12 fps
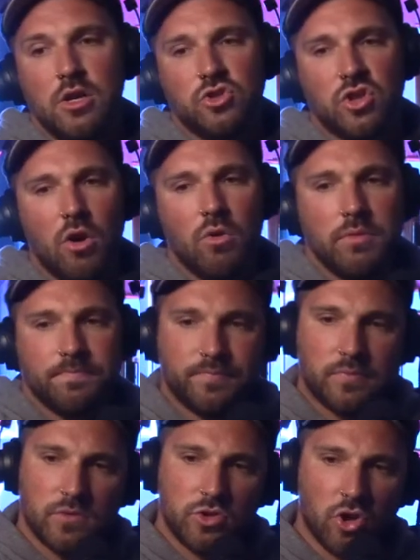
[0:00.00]
So
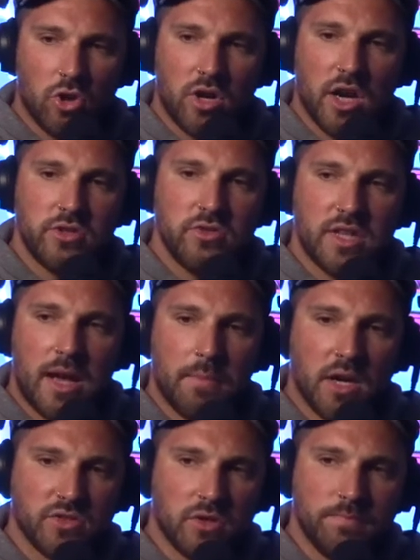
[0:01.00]
showed her how to use that
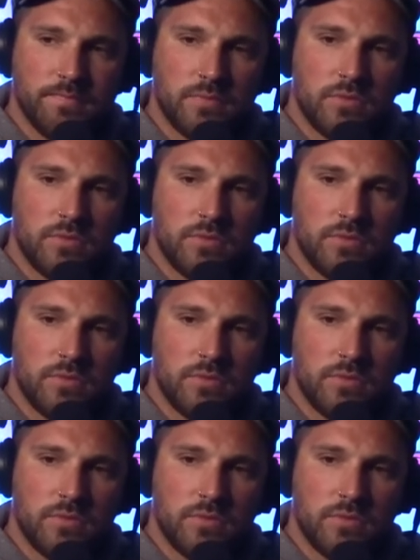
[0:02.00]
muzzle,